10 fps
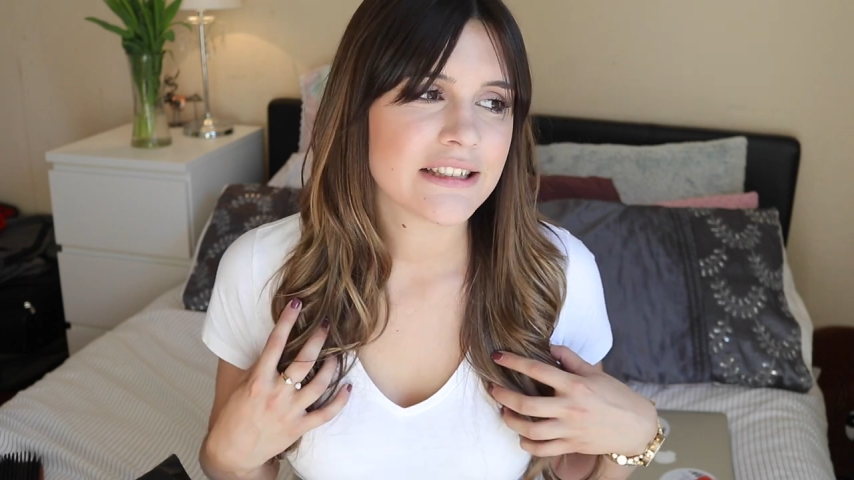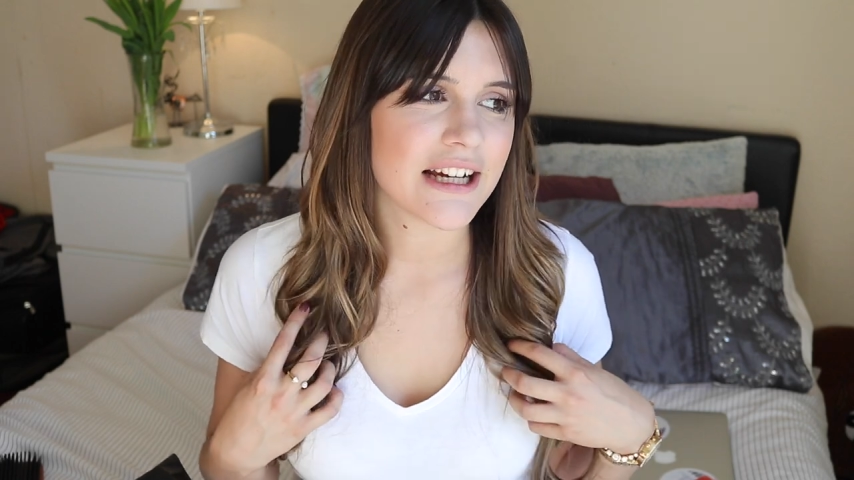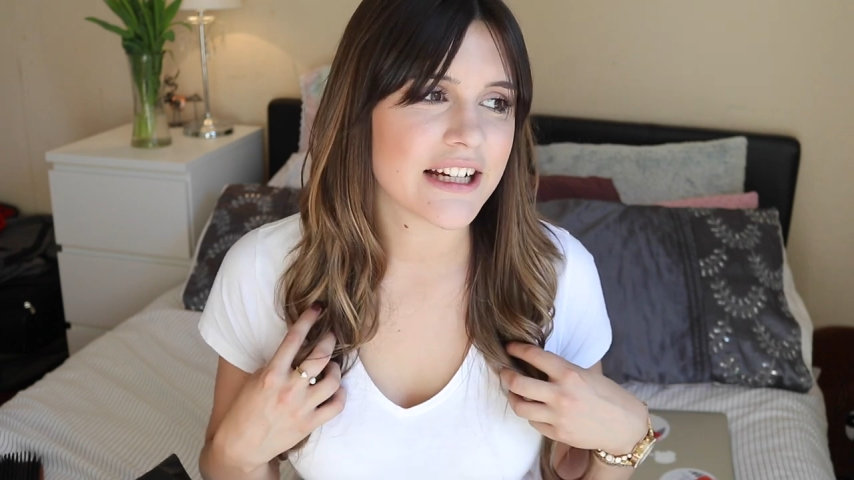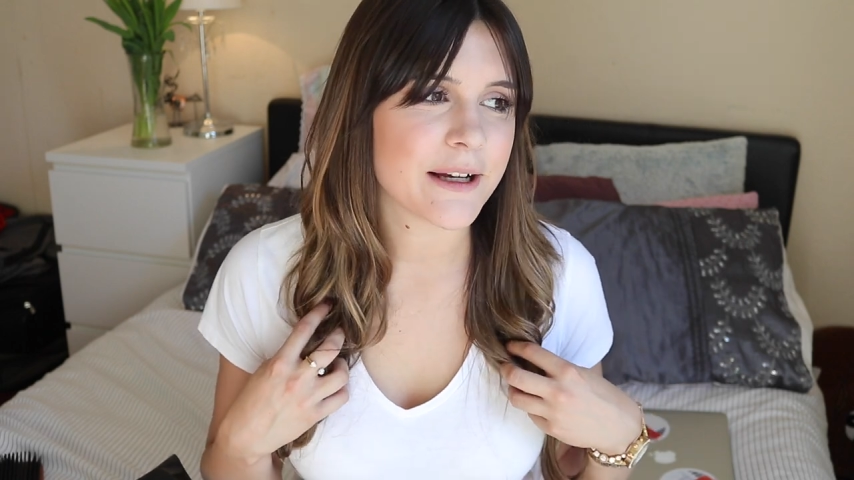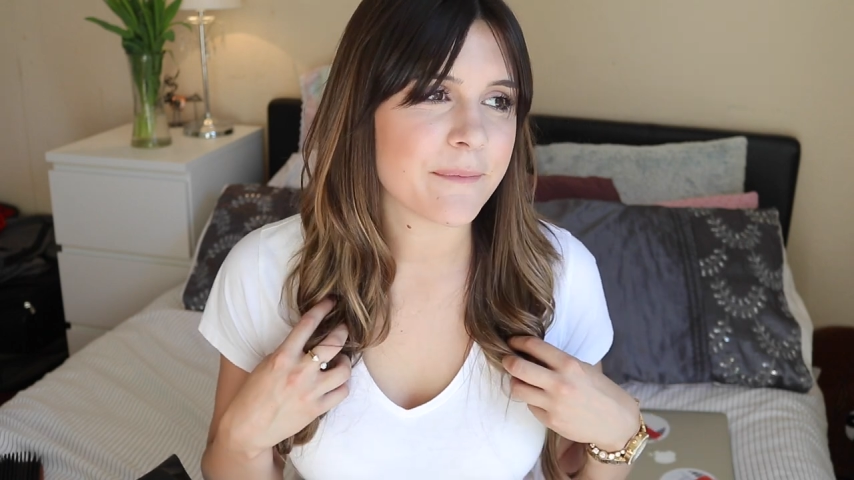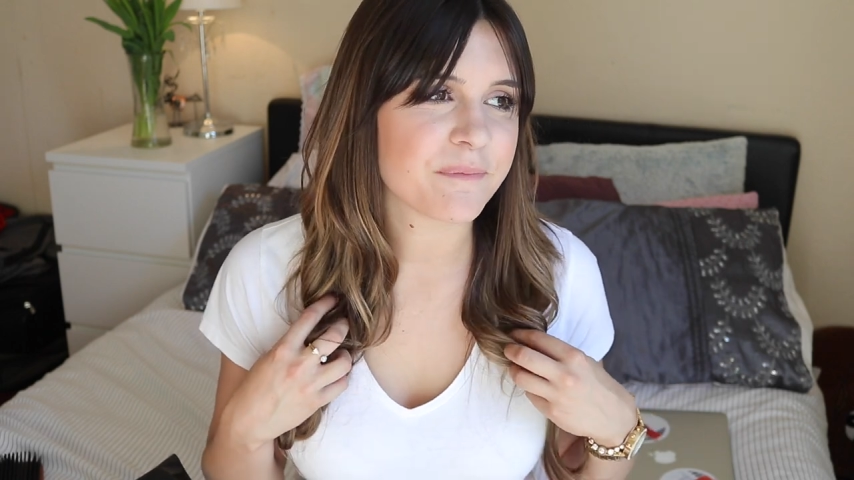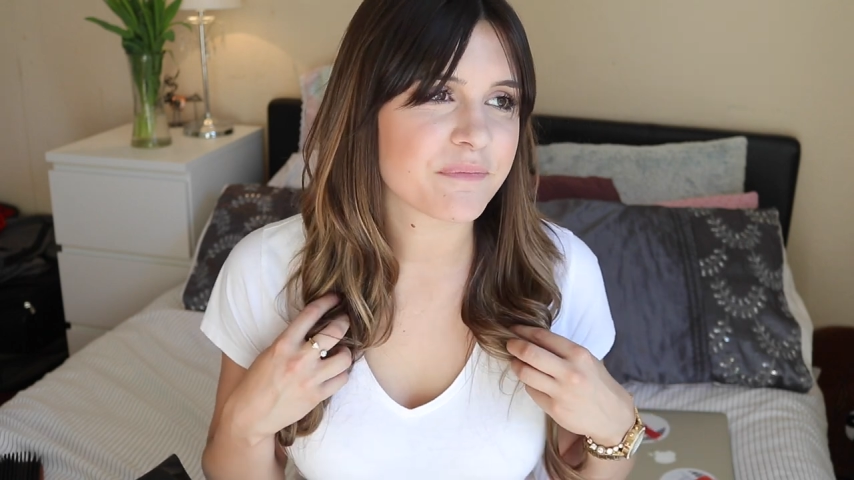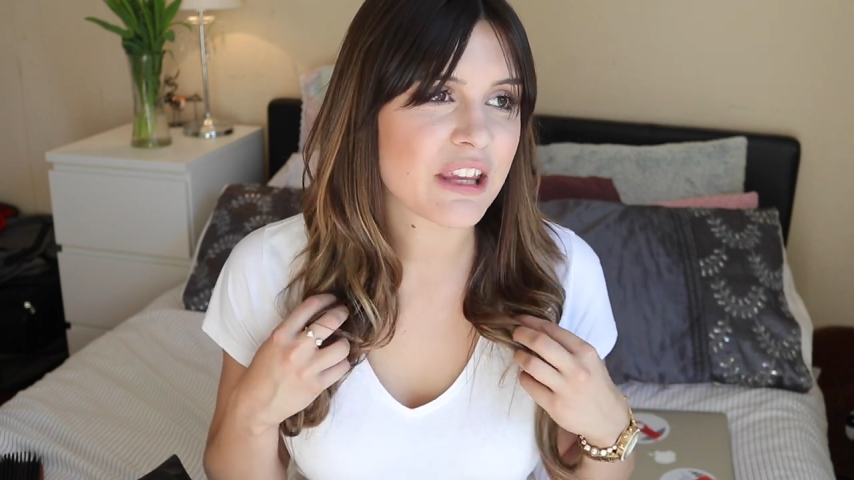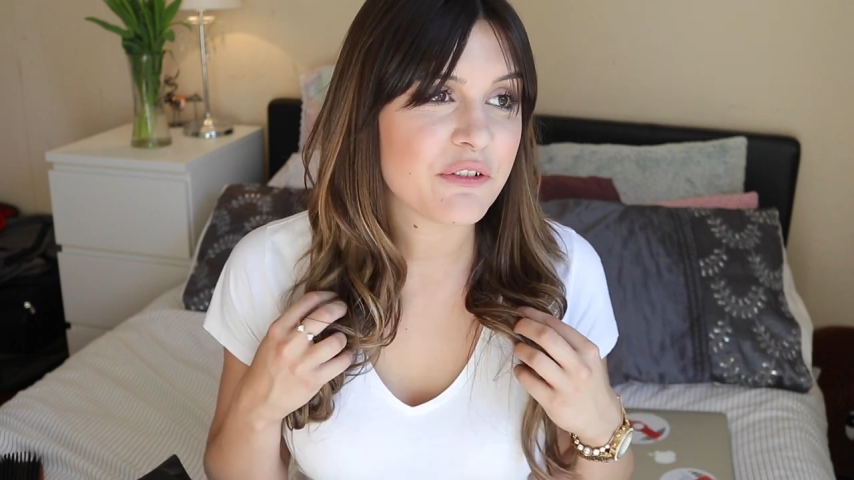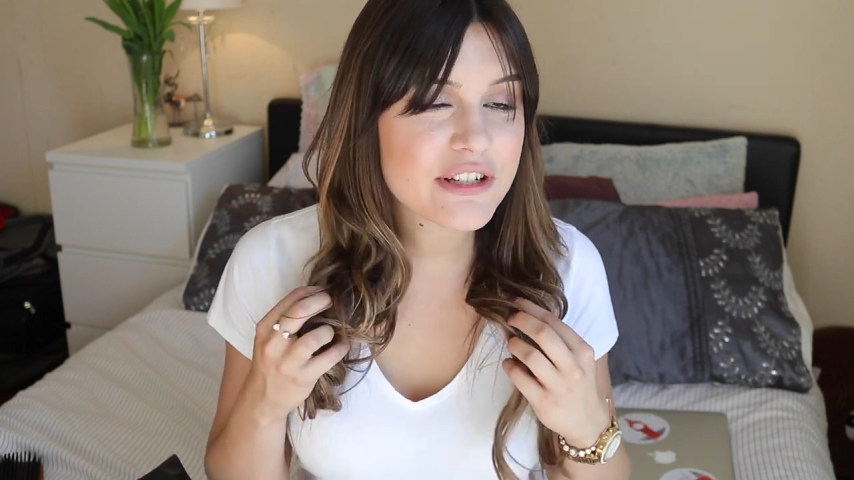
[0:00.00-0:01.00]

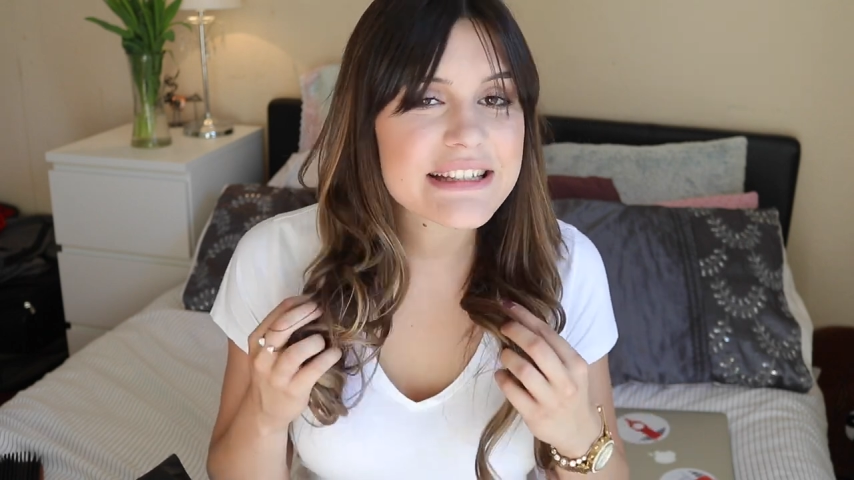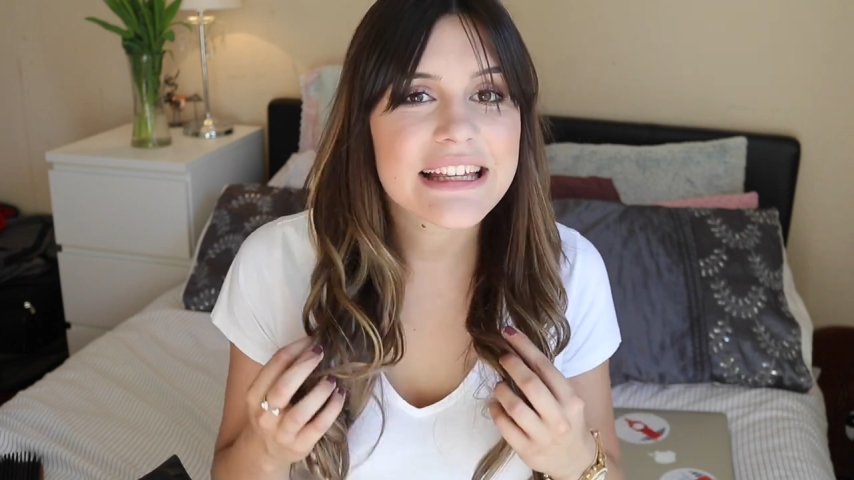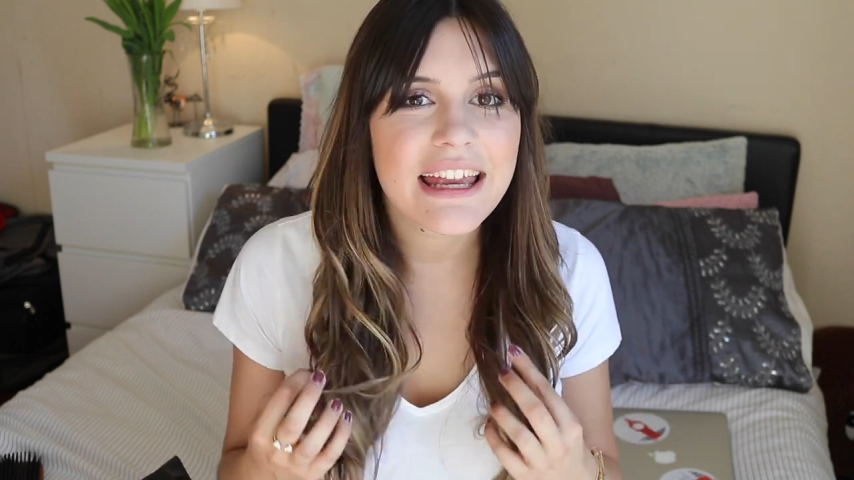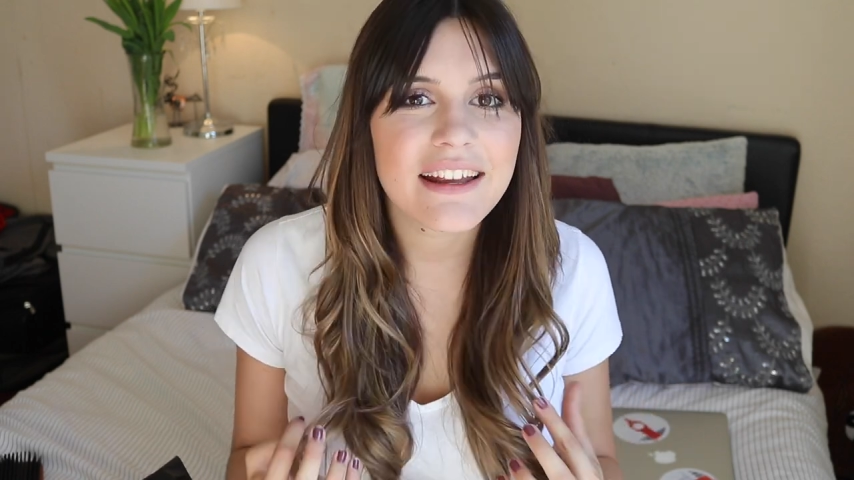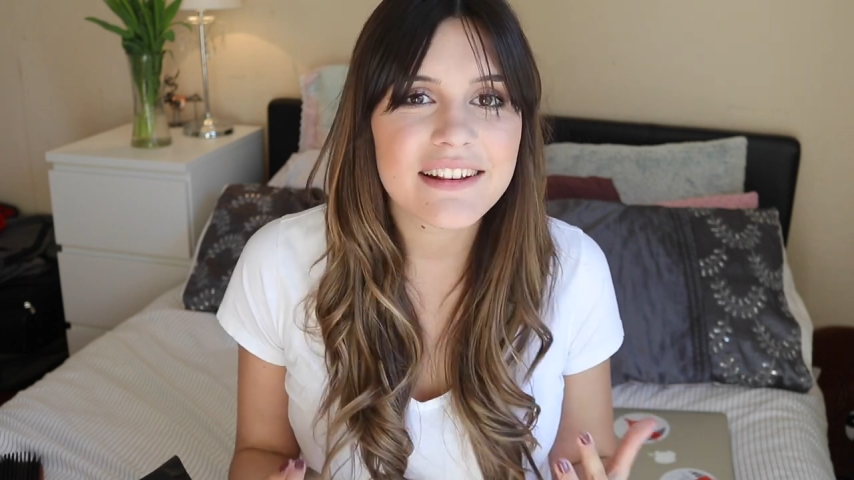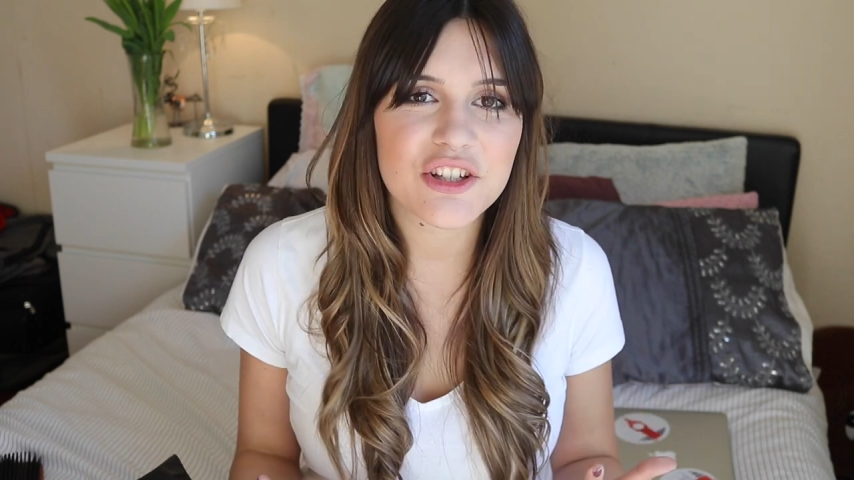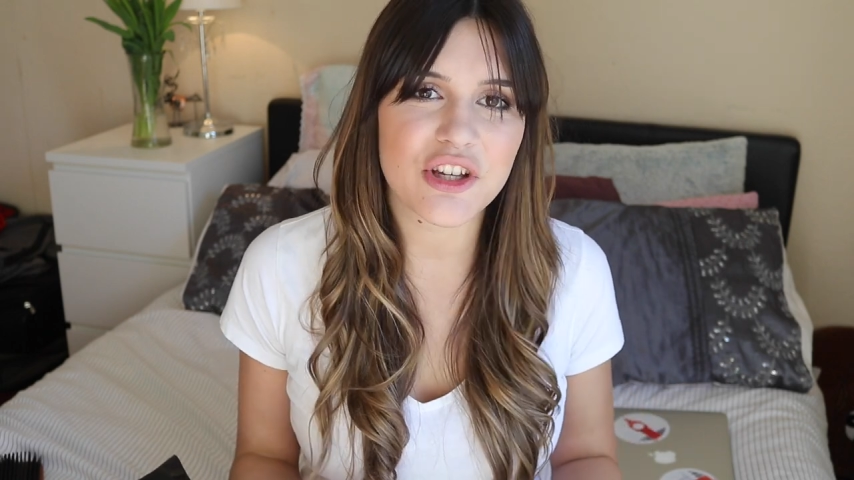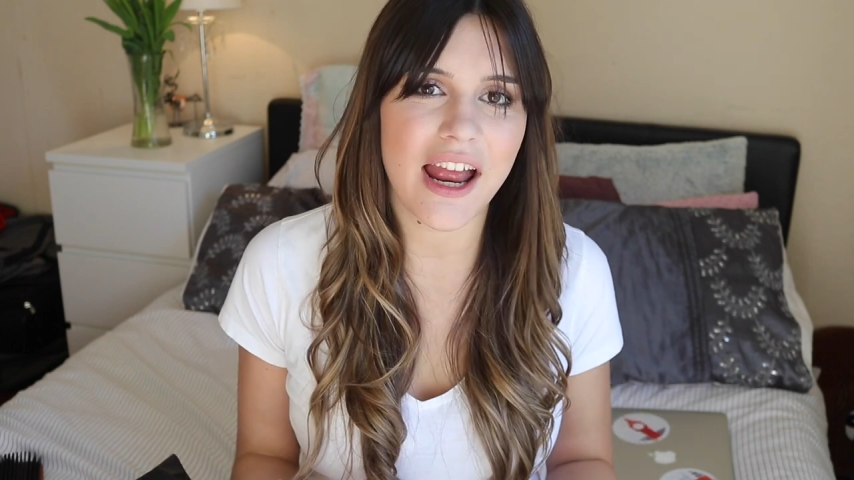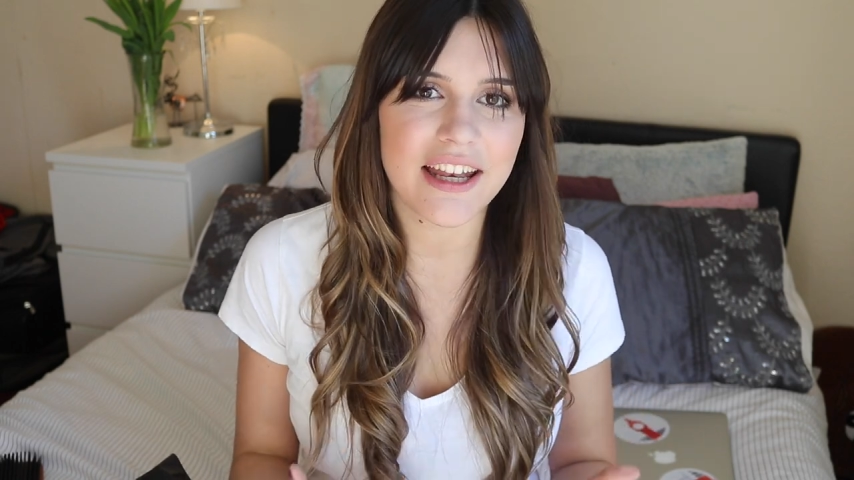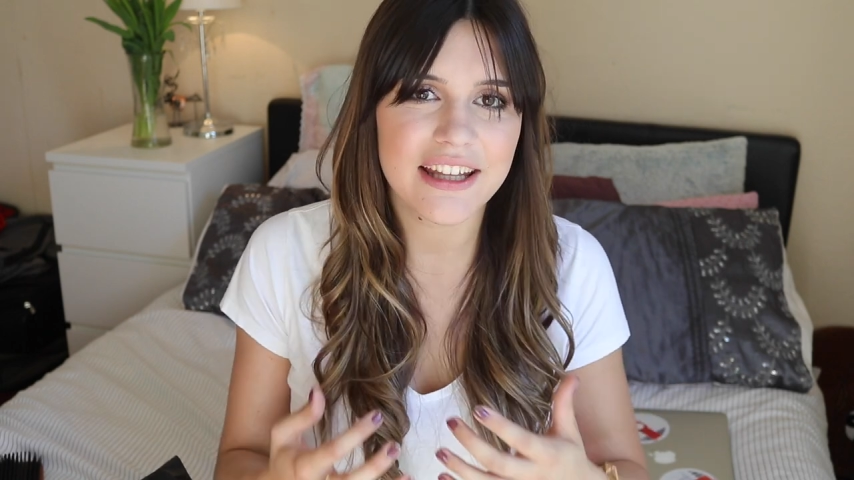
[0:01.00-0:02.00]
um, risking the
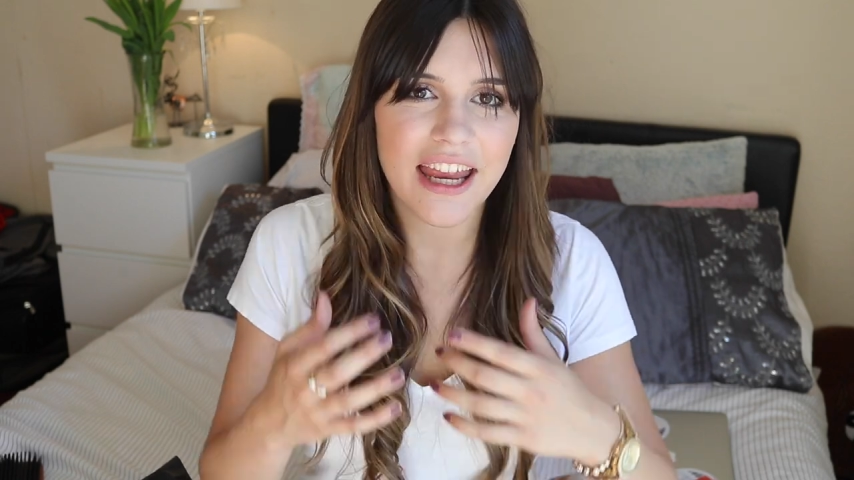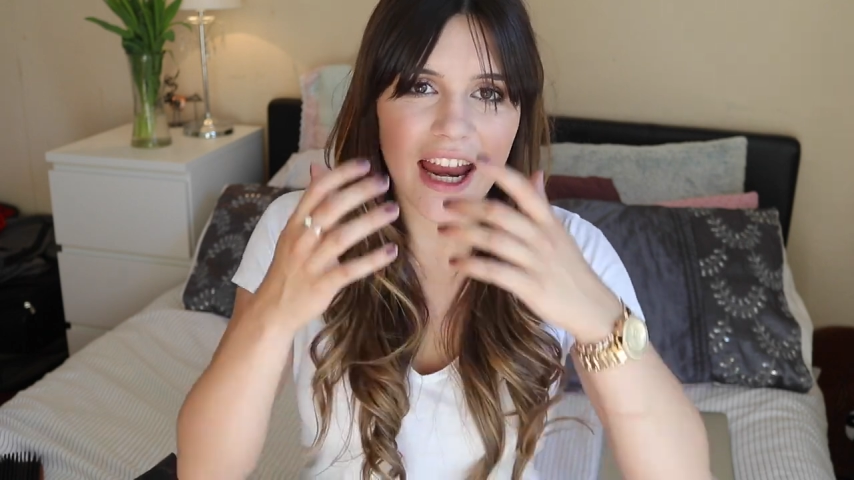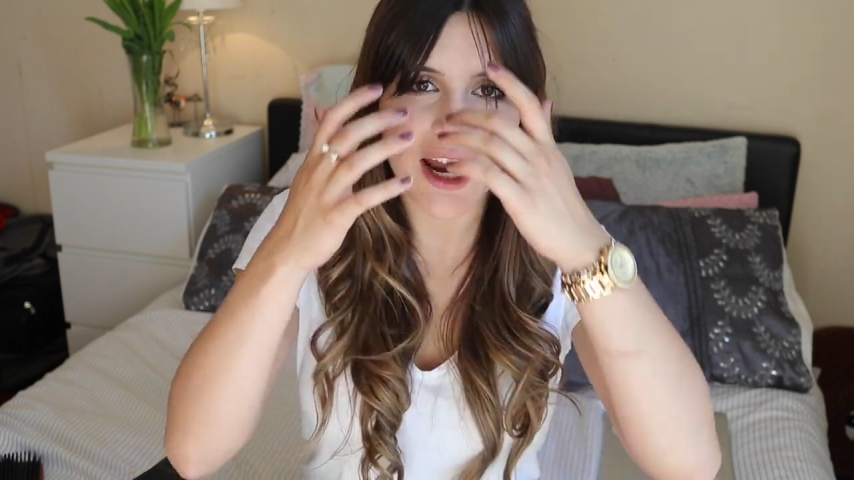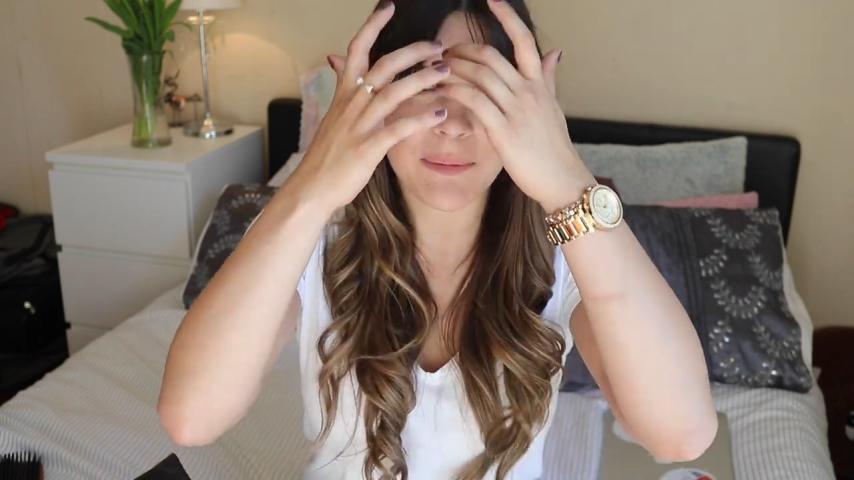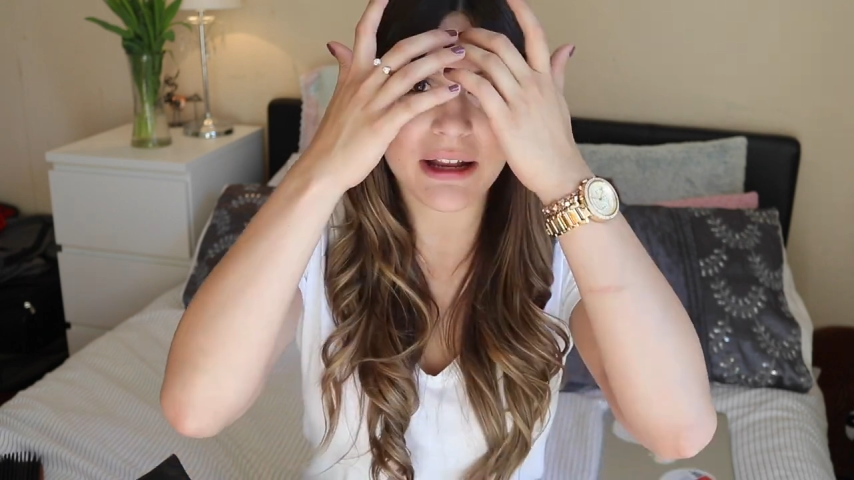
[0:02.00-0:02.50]
shine in the hair